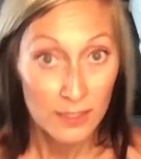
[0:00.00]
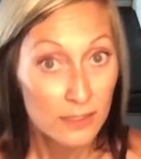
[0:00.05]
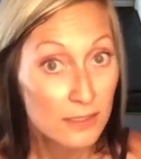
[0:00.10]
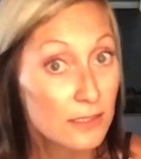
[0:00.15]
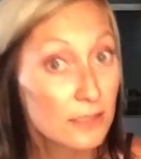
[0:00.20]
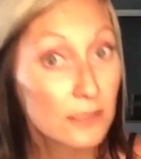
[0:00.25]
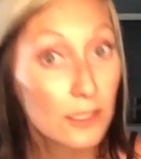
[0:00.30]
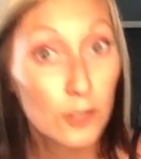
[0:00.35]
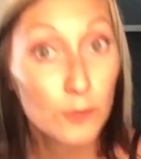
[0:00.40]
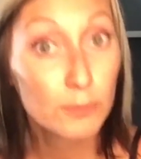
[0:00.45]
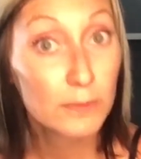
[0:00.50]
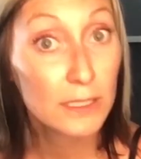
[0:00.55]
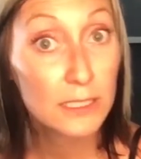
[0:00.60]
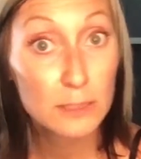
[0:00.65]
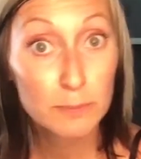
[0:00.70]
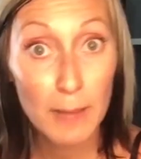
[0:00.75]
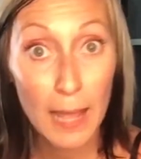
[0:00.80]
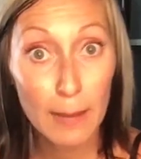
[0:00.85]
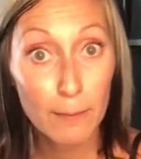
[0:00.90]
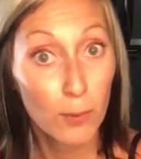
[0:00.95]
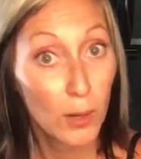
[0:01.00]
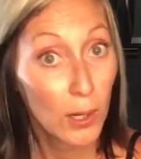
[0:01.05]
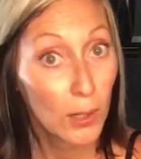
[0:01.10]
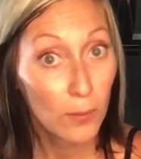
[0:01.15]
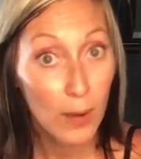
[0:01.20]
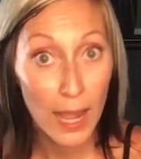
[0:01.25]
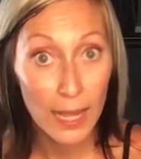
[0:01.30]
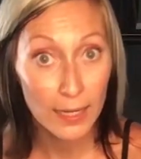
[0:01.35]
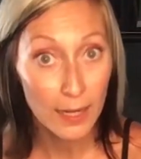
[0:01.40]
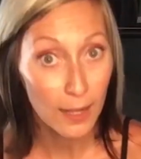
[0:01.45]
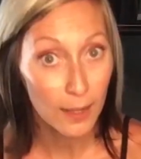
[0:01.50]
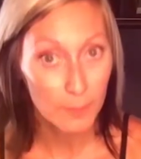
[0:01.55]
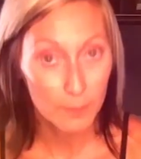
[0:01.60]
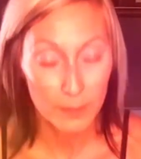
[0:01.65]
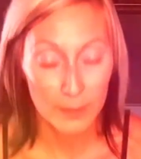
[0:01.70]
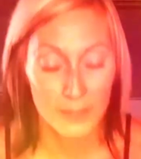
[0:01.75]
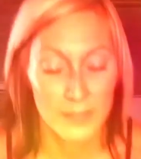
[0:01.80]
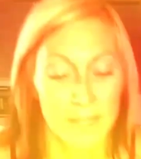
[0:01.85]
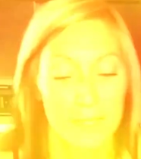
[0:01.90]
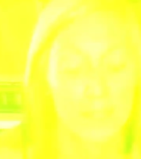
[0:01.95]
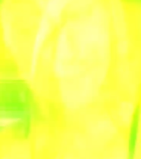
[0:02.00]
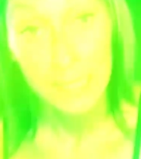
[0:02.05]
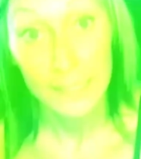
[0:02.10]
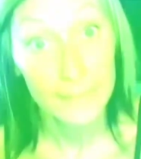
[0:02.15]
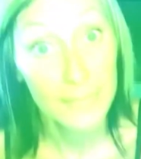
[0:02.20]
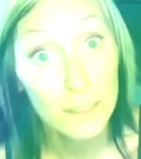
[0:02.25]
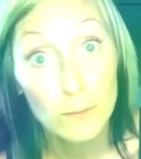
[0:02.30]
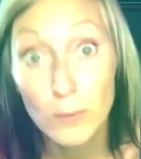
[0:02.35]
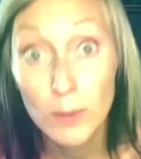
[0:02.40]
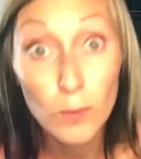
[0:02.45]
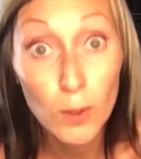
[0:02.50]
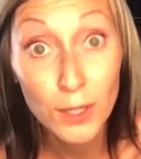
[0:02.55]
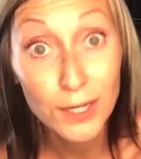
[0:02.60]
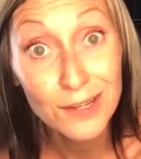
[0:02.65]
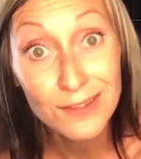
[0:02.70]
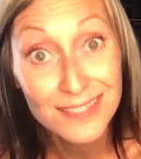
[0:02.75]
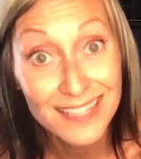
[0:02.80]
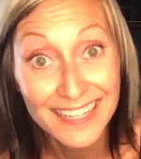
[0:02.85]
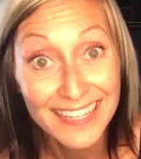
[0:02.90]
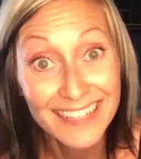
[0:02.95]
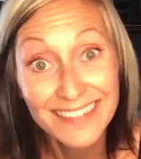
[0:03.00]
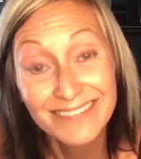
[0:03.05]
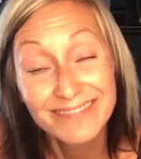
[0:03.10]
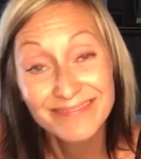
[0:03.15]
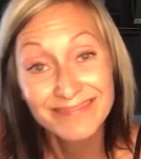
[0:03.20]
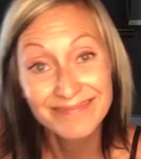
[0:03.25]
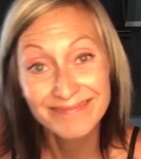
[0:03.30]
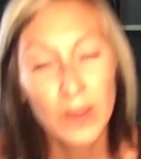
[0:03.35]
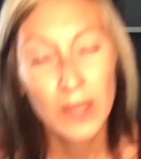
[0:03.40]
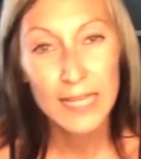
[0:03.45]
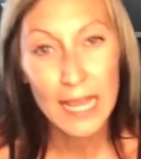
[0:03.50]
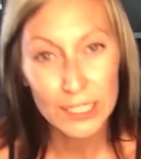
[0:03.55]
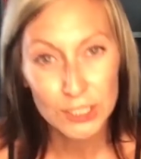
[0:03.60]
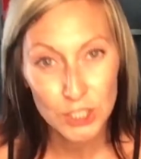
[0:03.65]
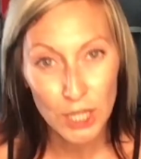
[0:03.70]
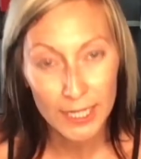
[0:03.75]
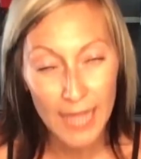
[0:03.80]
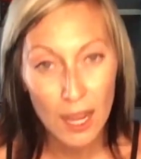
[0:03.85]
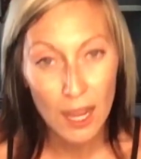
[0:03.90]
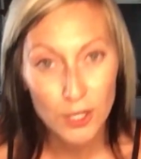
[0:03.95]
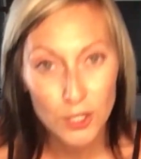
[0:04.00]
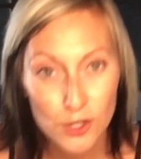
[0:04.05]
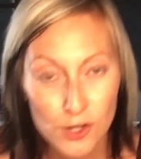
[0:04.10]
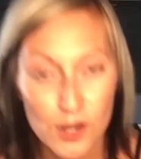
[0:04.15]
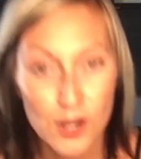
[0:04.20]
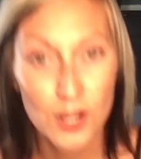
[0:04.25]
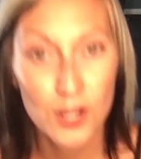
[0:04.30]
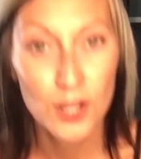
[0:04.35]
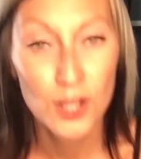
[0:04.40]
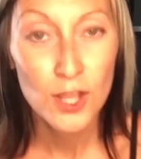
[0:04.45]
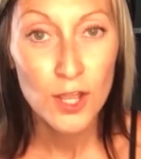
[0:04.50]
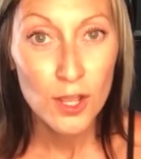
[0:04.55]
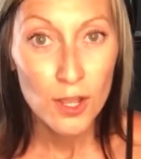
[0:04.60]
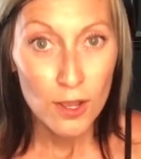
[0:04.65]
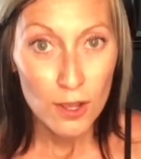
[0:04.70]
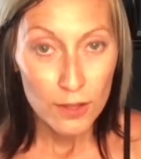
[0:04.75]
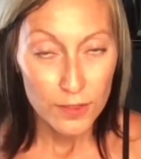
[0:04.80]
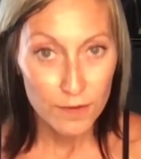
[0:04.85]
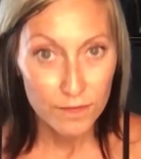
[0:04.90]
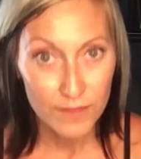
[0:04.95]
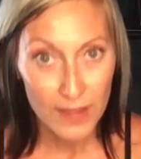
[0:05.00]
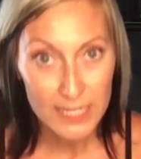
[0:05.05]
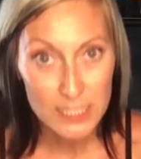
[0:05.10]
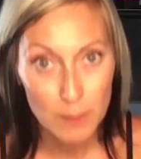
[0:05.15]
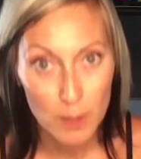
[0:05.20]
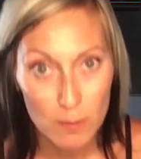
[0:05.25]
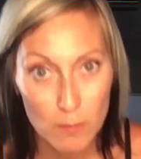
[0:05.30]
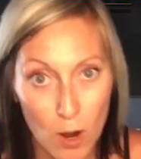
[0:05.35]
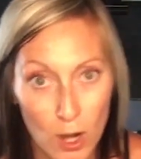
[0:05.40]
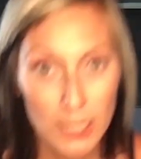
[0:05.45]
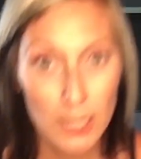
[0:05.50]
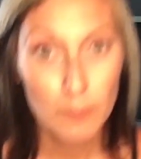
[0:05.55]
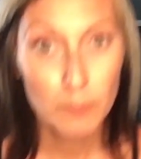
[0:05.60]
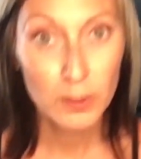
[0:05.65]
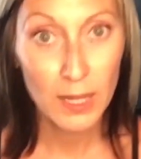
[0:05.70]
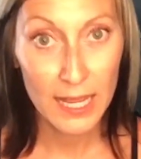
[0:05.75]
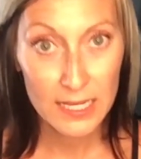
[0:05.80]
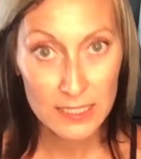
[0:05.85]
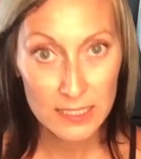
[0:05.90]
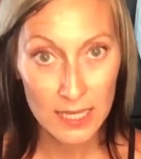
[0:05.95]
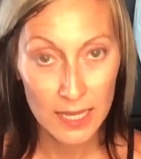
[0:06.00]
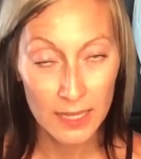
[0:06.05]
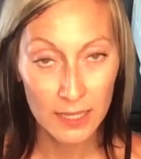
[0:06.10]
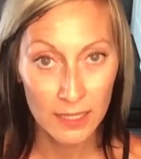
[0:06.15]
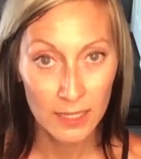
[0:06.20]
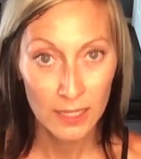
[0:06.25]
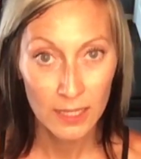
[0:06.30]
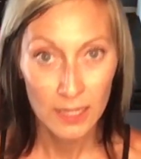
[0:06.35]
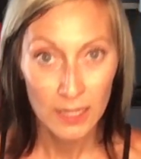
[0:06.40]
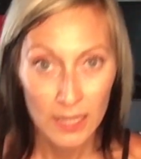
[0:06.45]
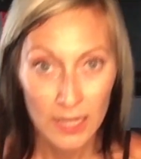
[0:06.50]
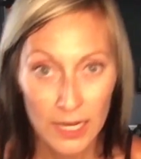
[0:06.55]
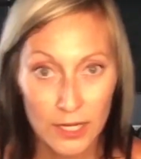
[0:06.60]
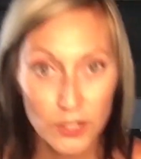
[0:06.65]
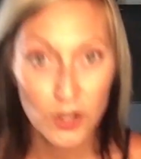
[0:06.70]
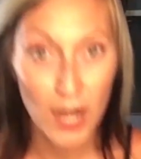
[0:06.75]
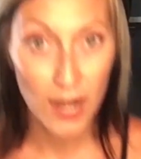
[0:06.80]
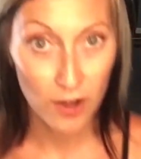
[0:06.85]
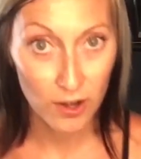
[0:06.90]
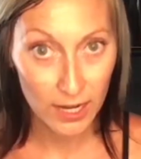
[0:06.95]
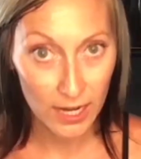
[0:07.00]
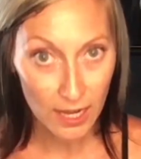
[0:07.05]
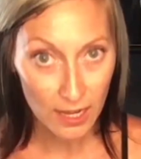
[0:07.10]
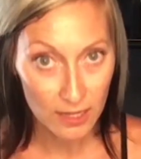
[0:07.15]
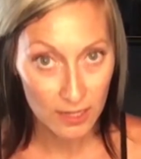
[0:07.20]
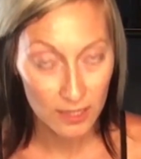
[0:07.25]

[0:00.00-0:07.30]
scooped this bad boy right up. Then we weren't using it. Yeah, check out the Facebook Marketplace in your area.